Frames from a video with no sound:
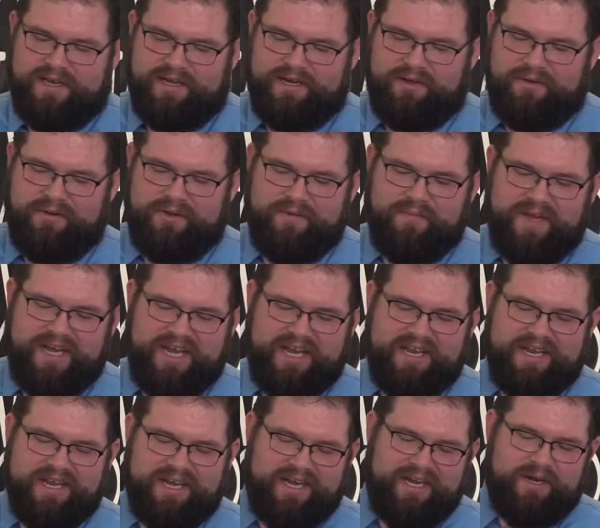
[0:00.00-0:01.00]
I go to a meeting
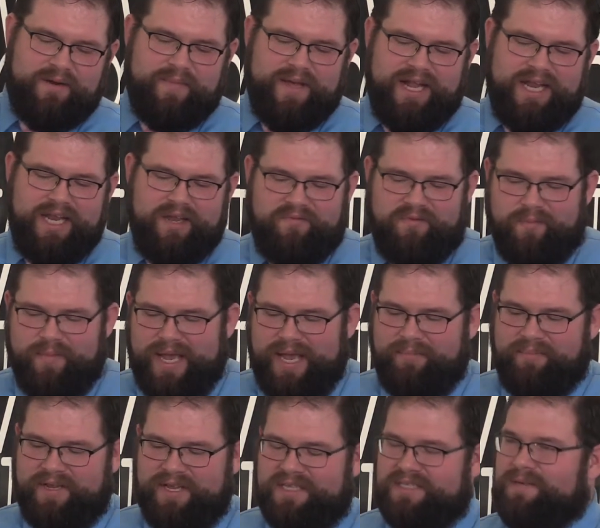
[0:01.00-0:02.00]
and I hear about infant
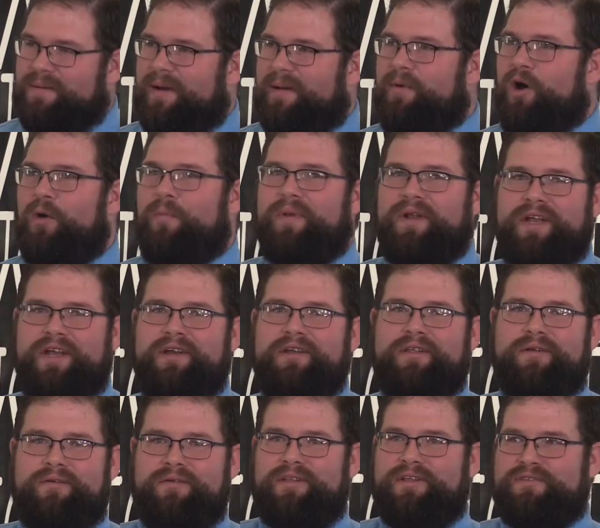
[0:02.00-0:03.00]
baptism. I'm hoping to hear
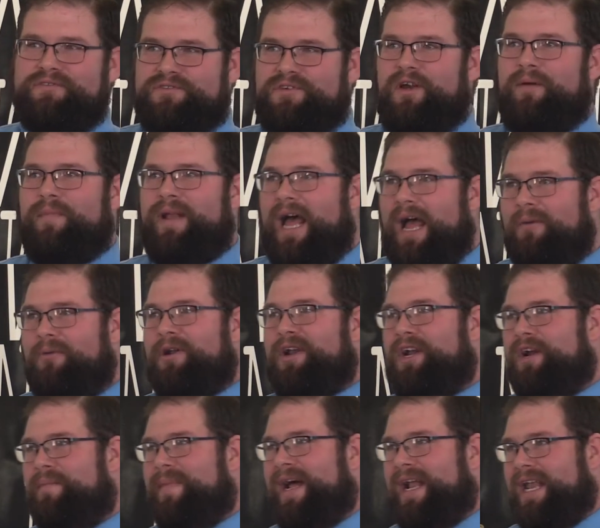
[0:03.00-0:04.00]
the, the sermon I want to
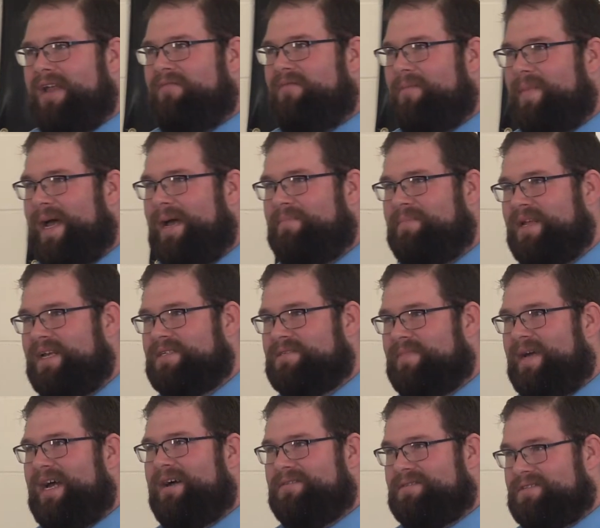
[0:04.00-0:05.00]
hear about infant baptism,
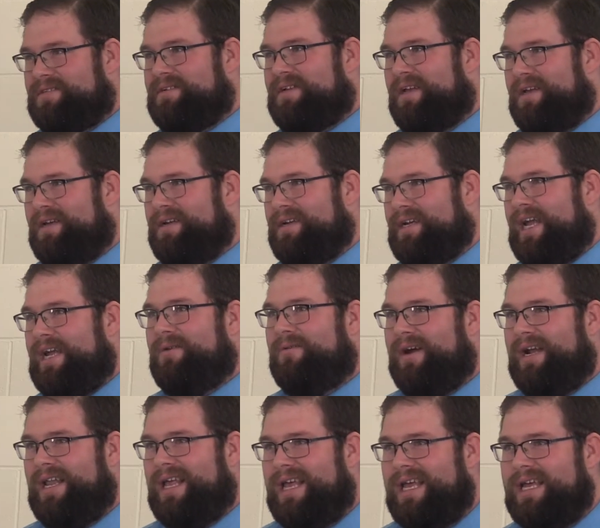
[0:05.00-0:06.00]
how it's
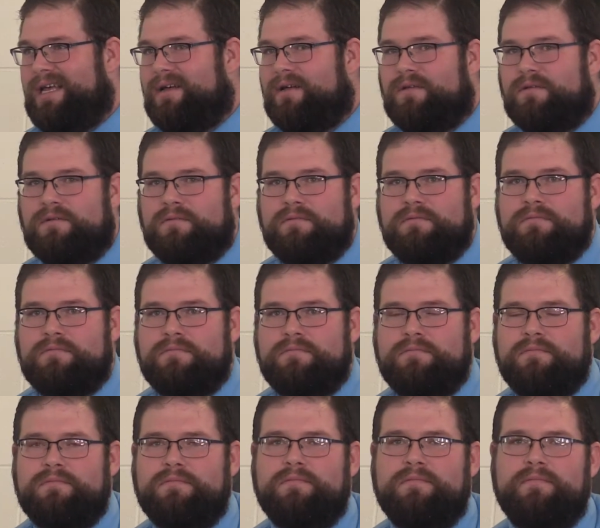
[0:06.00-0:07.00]
gateway to hell. Yes,
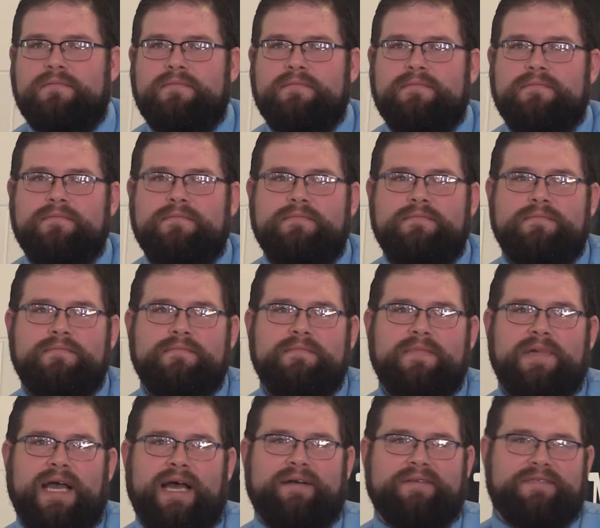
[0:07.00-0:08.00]
sir, brother. Amen.
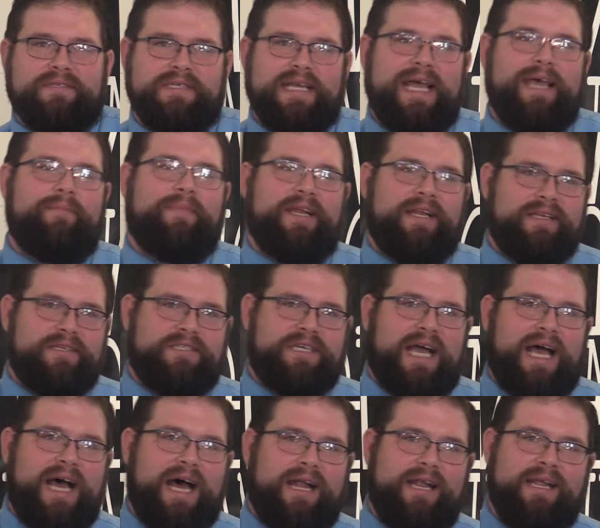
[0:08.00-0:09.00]
How it's damning the
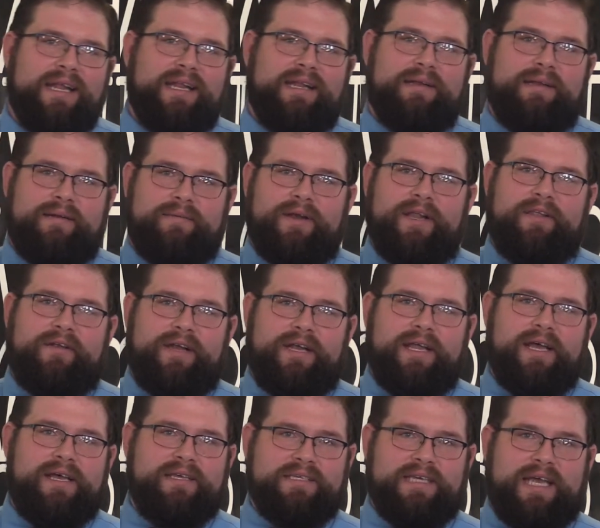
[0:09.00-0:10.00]
child, and, and whether it does.